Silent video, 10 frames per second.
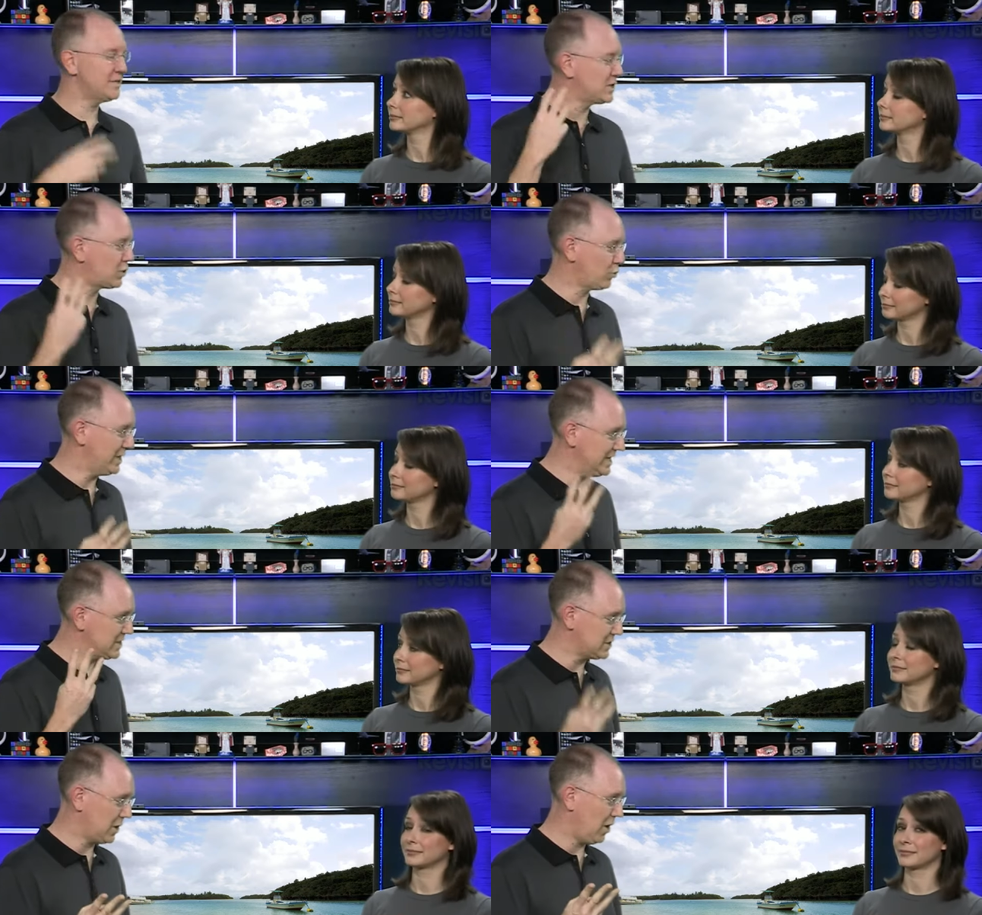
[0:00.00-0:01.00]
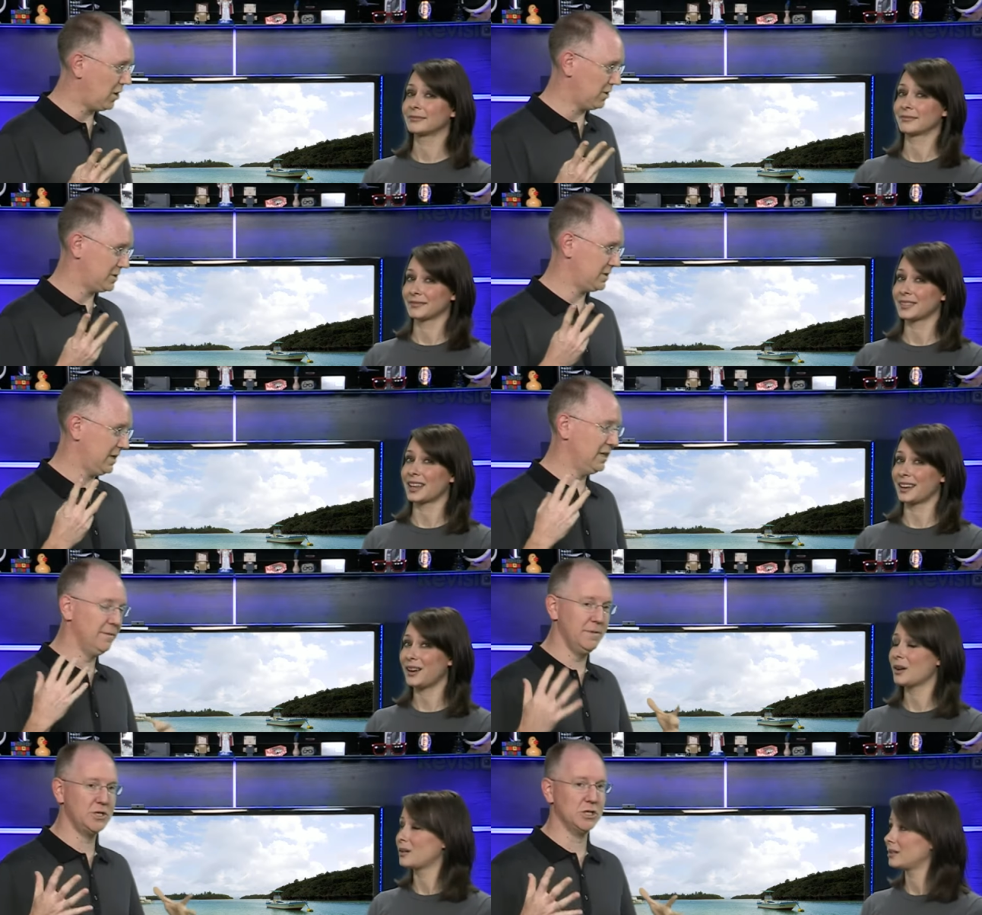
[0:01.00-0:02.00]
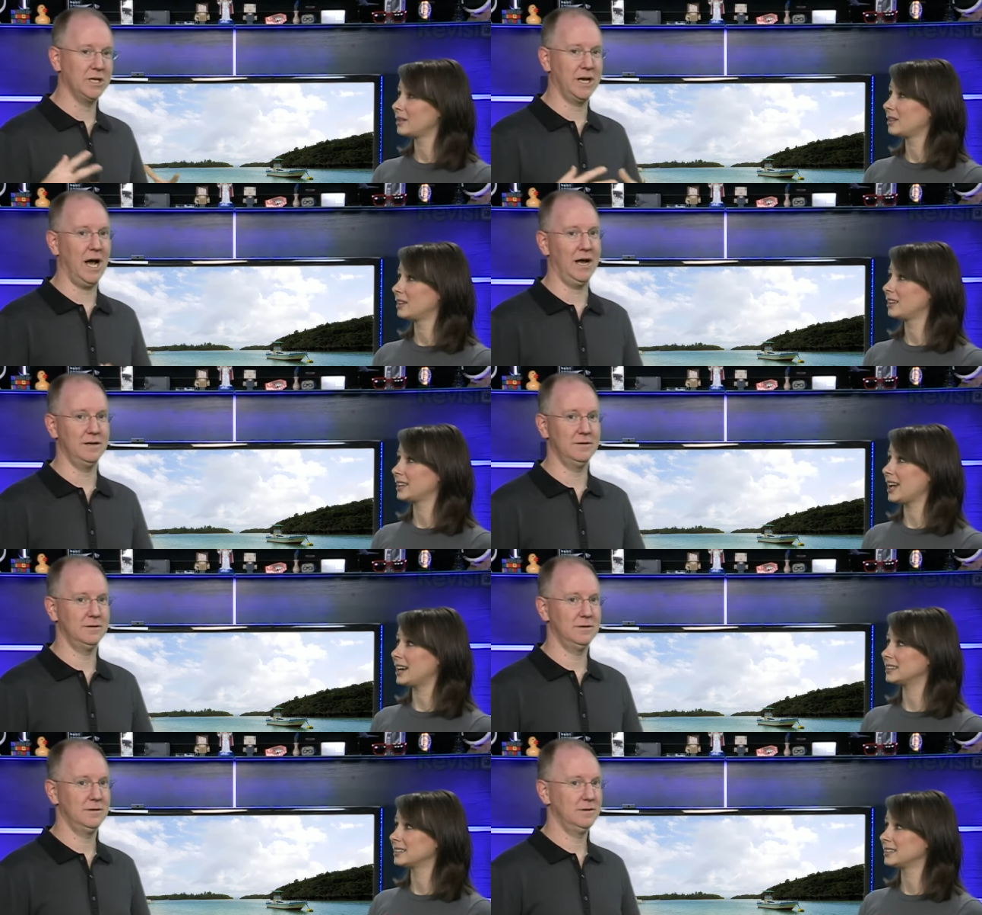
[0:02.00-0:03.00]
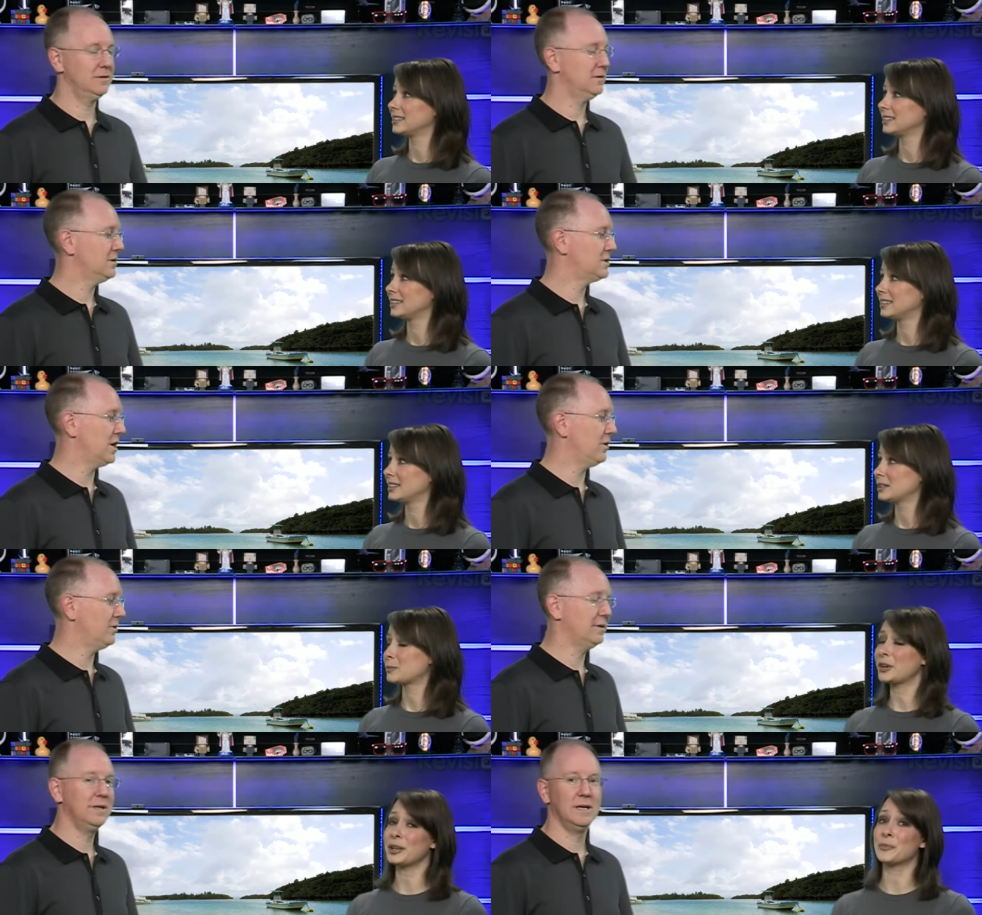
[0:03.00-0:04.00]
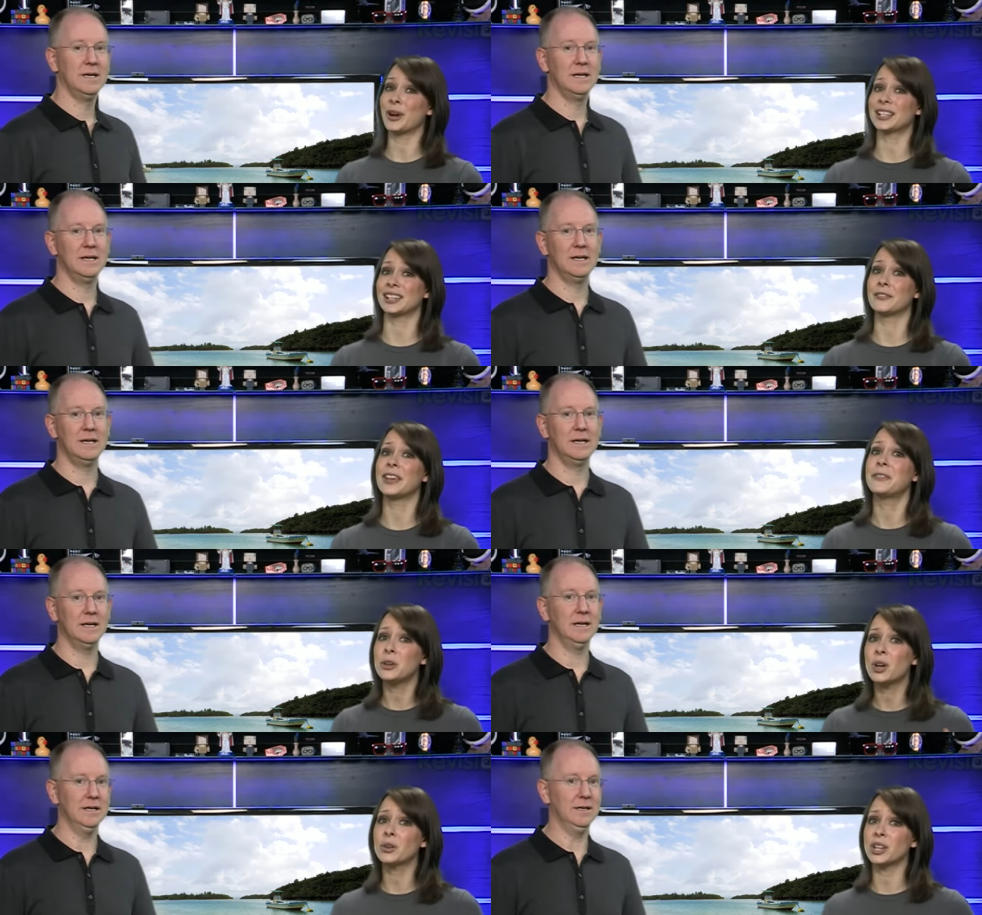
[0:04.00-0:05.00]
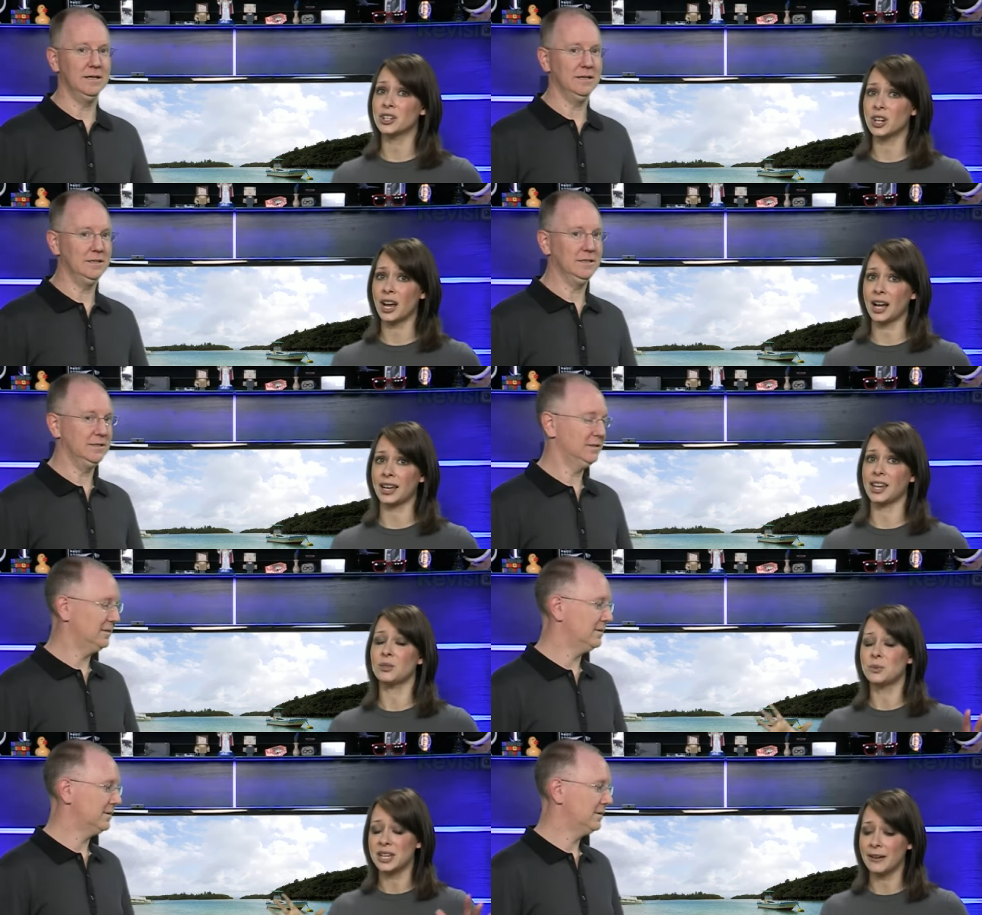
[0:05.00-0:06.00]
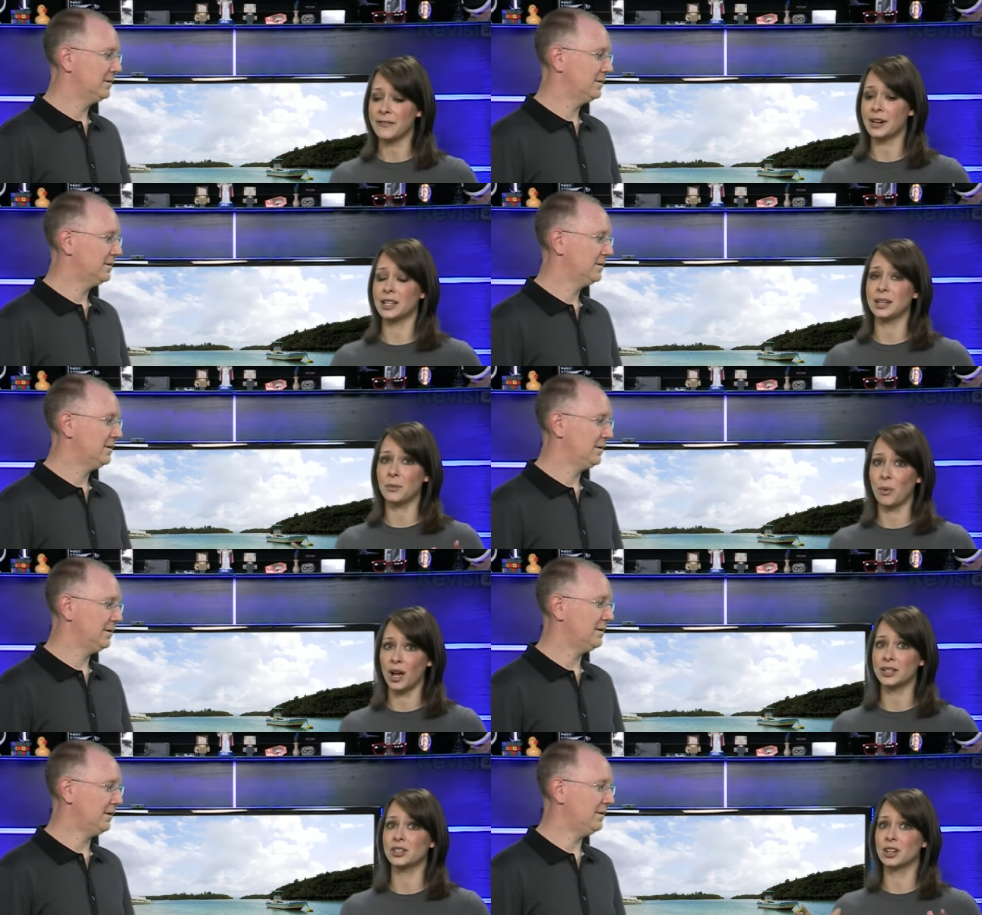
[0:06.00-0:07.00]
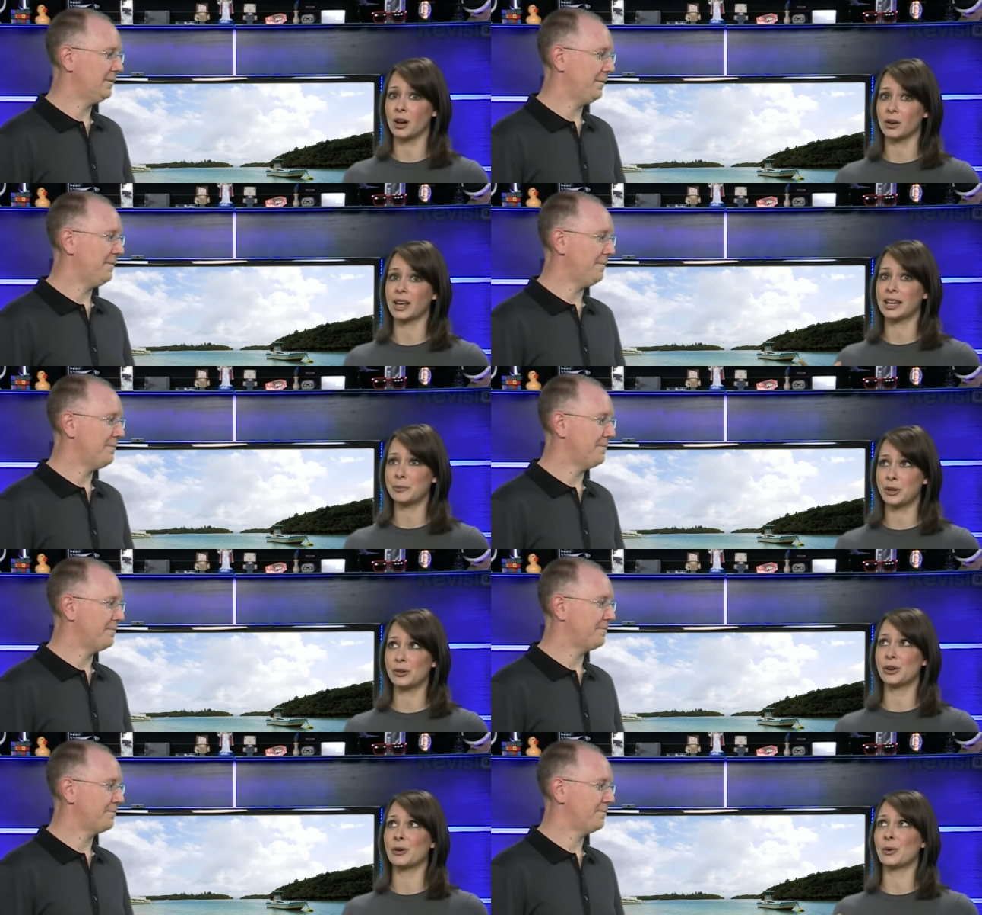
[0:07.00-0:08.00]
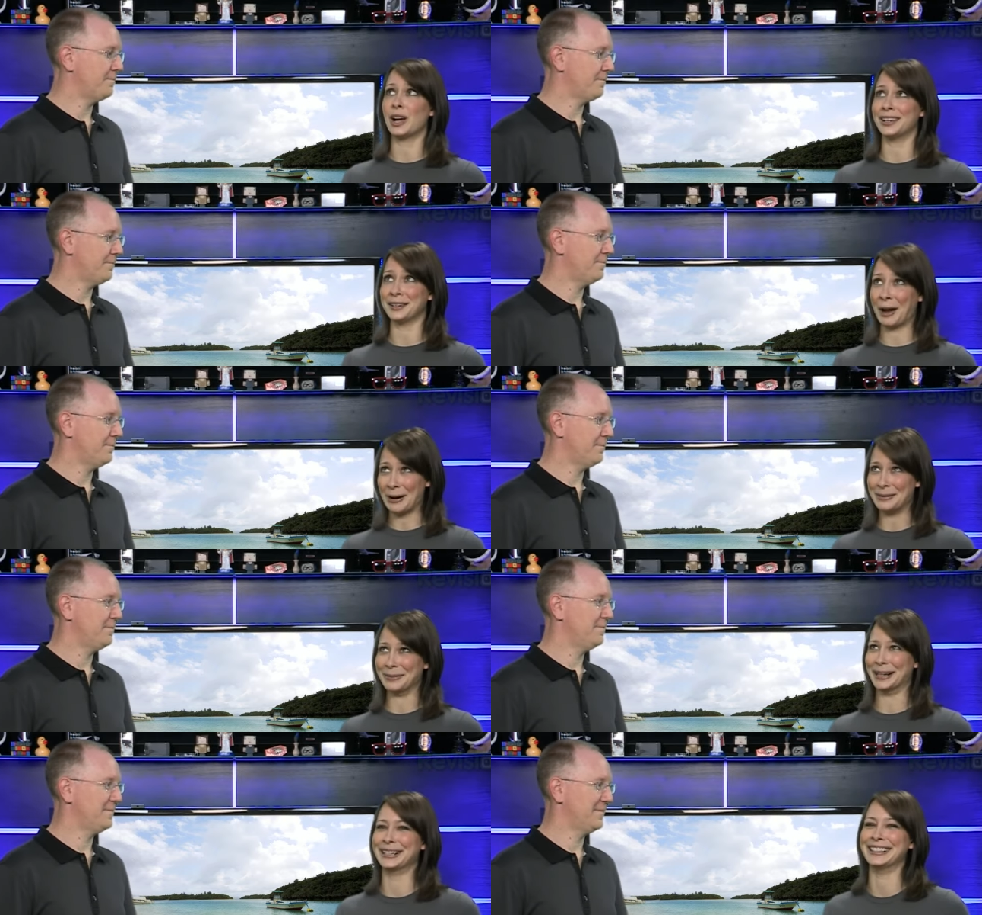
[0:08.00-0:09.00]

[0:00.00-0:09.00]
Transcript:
Speaker 1: has three stars in the Michelin Guide. Yeah. So it's
Speaker 2: pretty impressive. If you go to Ishigaki, you definitely want to go to Kibiruwan Harbor.